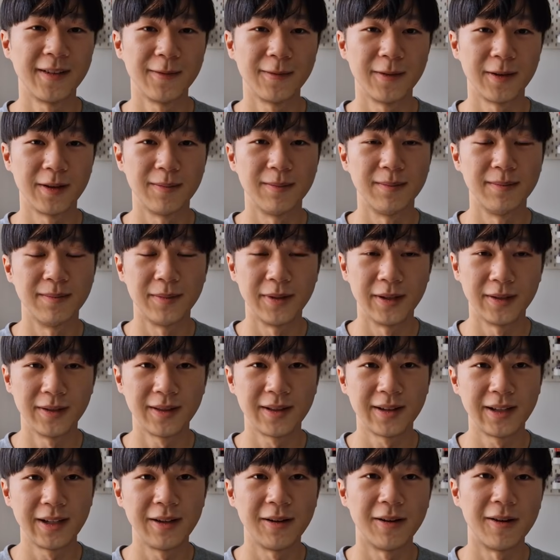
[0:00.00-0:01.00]
with
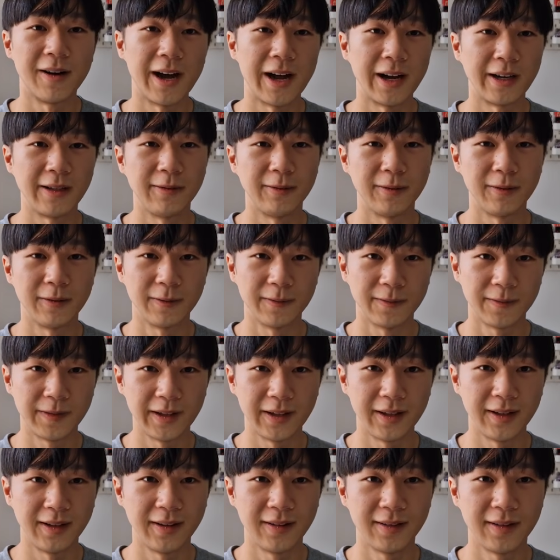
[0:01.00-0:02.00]
monthly or annual
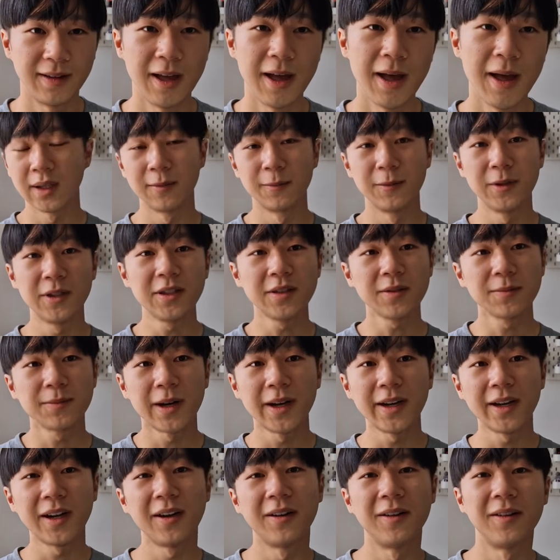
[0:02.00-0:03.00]
fees, which is
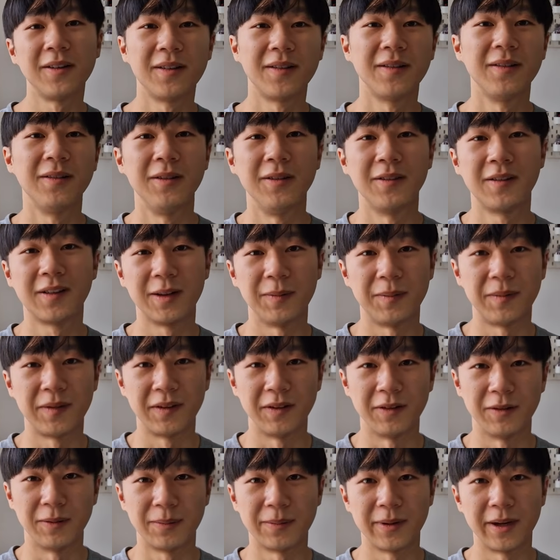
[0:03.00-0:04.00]
why I also use
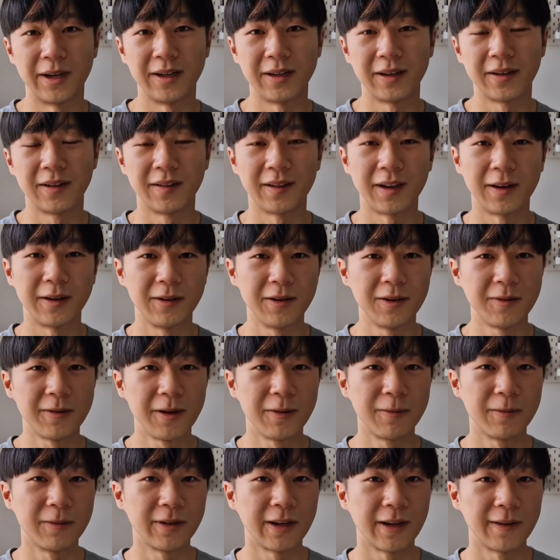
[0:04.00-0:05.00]
Clipstudio Paint, because I know I
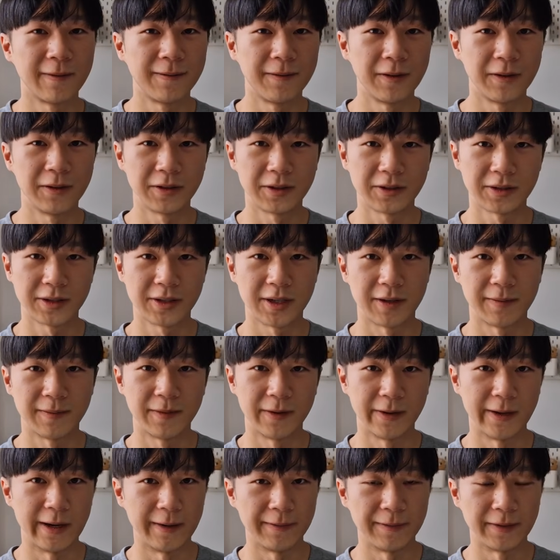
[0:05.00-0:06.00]
won't have Photoshop
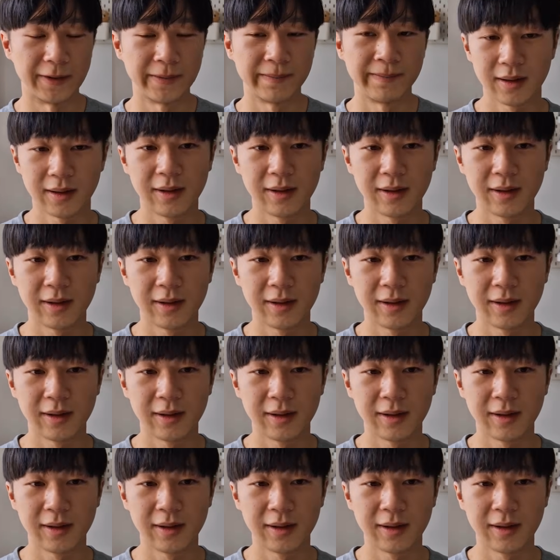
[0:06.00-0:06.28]
forever.